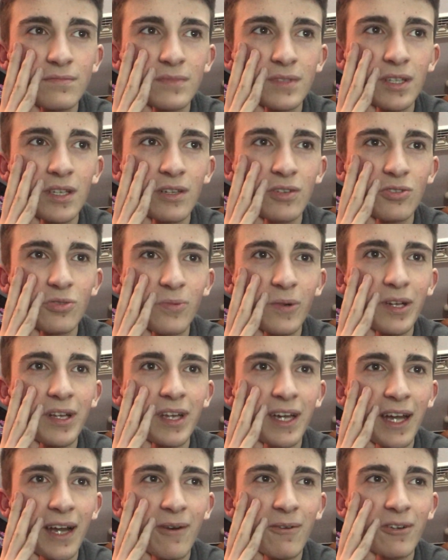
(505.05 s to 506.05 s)
You know, Dwight
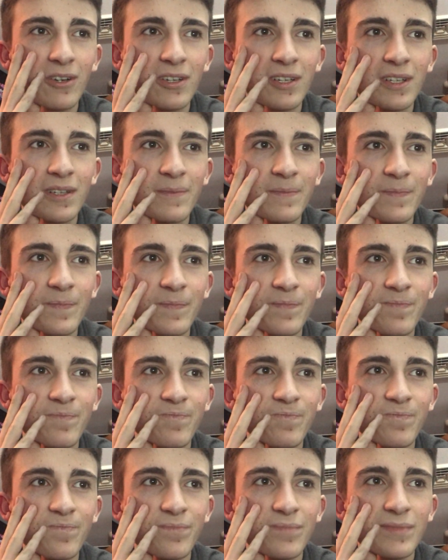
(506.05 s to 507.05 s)
Howard
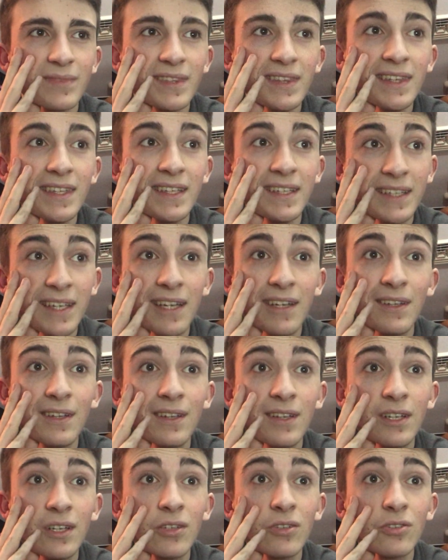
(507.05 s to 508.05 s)

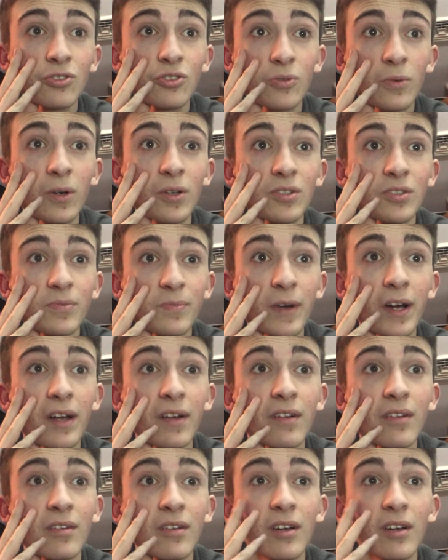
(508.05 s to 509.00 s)
in Joel's spot,